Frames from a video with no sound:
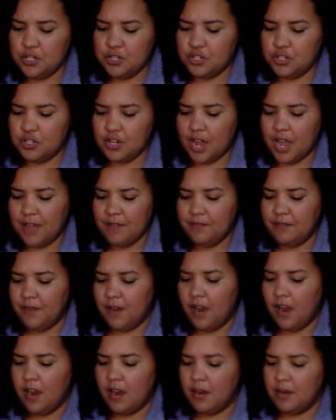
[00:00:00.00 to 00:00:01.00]
Strive
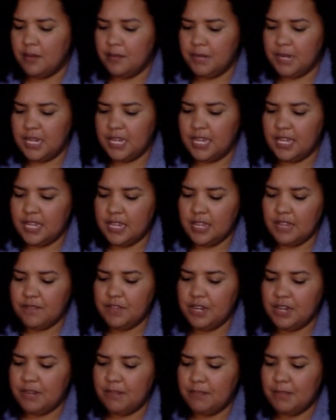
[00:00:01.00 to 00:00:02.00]
for harmony,
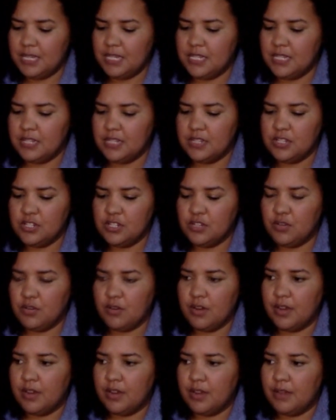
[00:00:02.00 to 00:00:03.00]
even amidst the
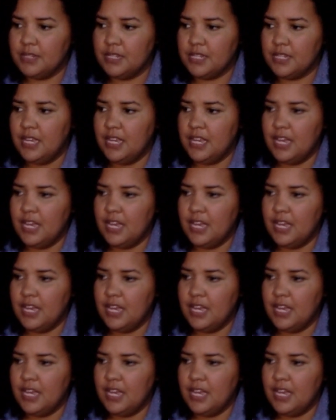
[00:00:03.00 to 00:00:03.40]
storms.